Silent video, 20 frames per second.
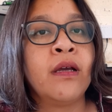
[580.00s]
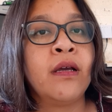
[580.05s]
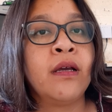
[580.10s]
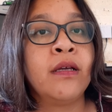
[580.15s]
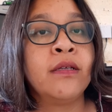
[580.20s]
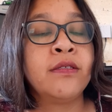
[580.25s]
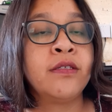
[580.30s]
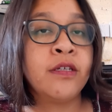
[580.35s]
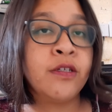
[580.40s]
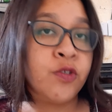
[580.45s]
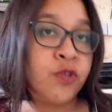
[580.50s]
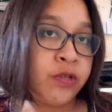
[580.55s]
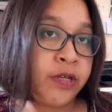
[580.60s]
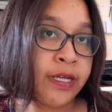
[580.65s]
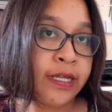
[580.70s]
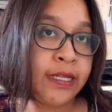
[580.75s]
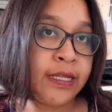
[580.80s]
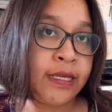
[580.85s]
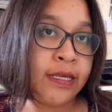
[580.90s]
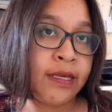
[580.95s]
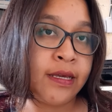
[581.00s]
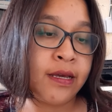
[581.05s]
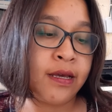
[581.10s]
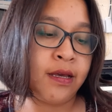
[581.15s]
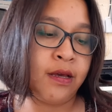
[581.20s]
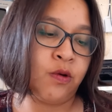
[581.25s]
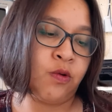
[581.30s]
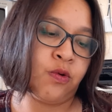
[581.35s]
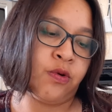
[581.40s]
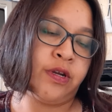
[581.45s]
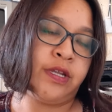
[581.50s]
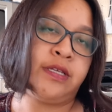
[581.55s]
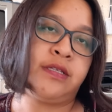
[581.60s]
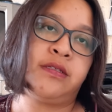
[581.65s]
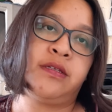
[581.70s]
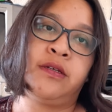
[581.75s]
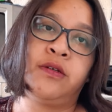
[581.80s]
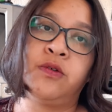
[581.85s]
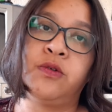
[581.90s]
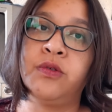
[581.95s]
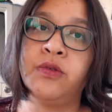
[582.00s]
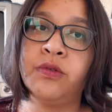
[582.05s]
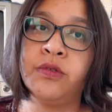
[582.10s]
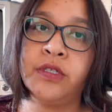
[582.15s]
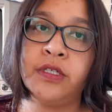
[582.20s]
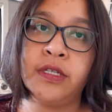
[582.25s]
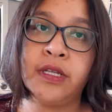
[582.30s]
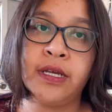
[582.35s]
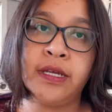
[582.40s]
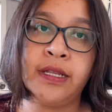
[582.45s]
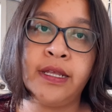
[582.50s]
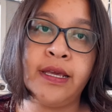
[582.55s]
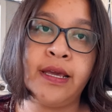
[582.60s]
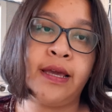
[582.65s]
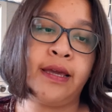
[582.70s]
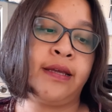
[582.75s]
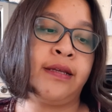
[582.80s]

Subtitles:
central idea, or is the concluding idea,